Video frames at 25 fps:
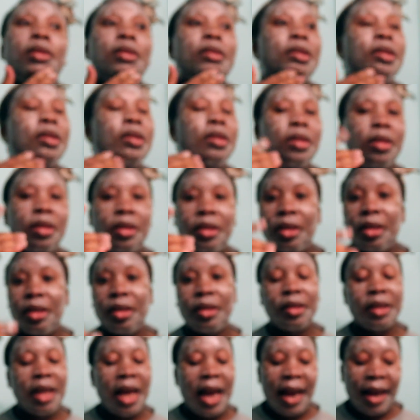
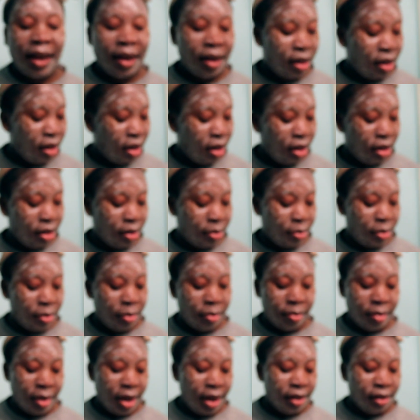This acne
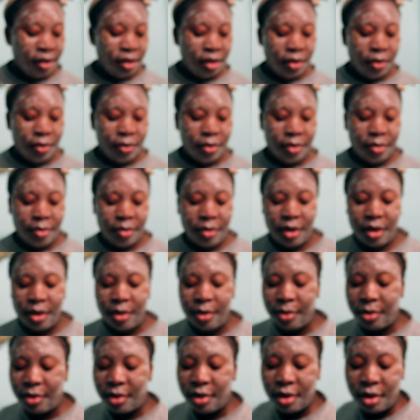is messing with
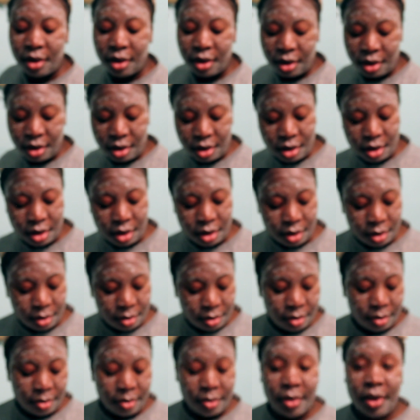me.
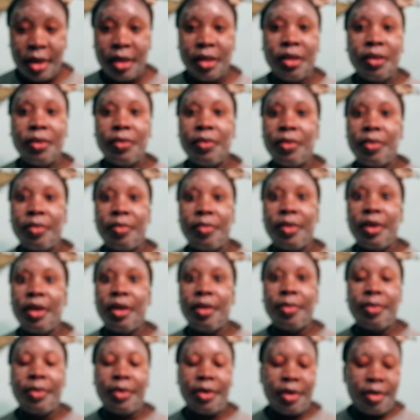You're messing with
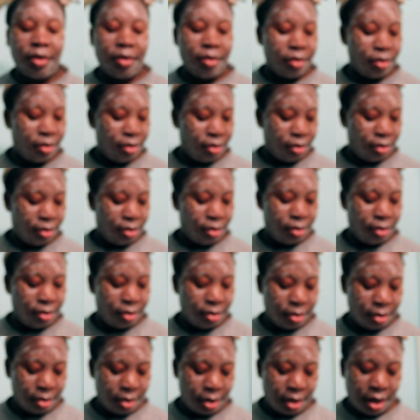me, bro.
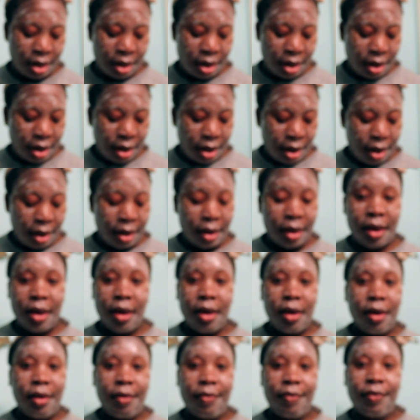I
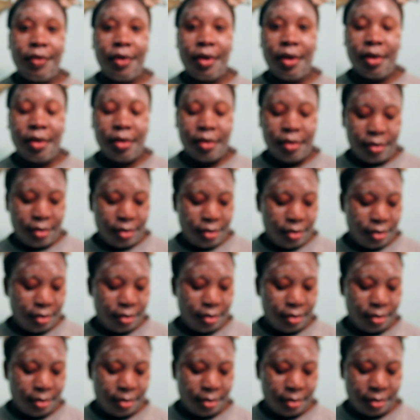can't even.
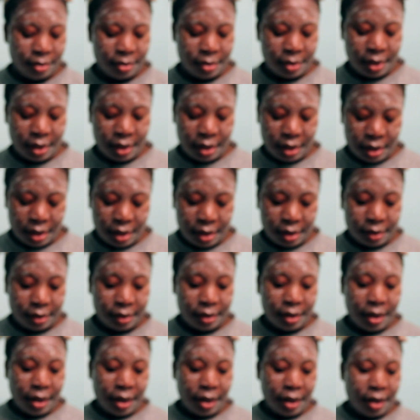
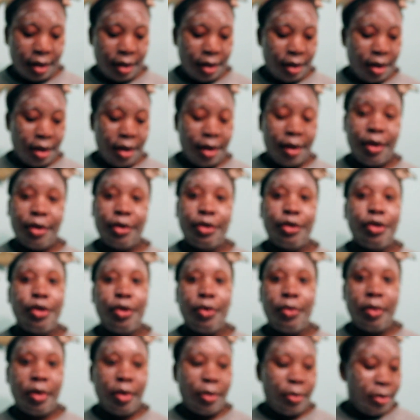It's like I don't know
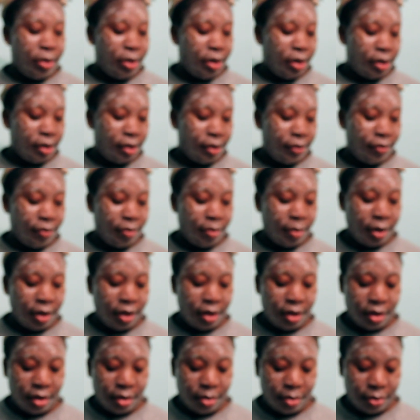what works for
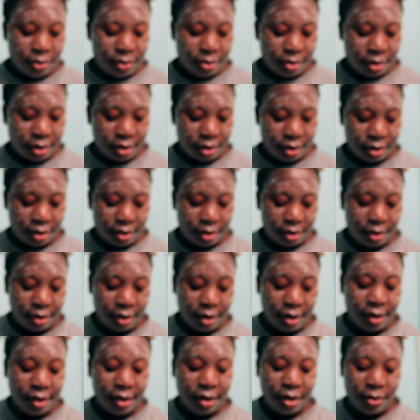me anymore.
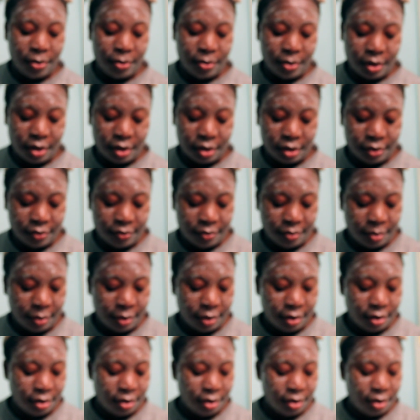Nothing works for me.
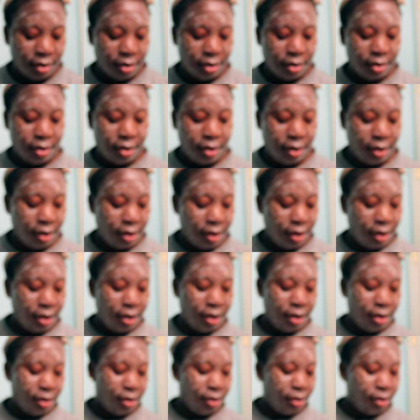
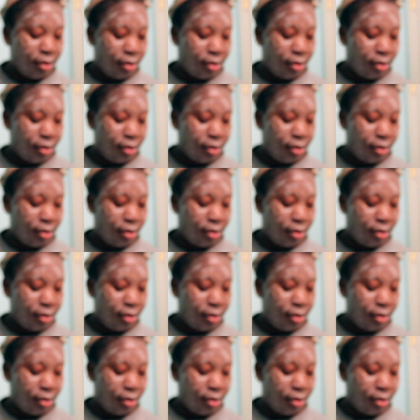Nothing.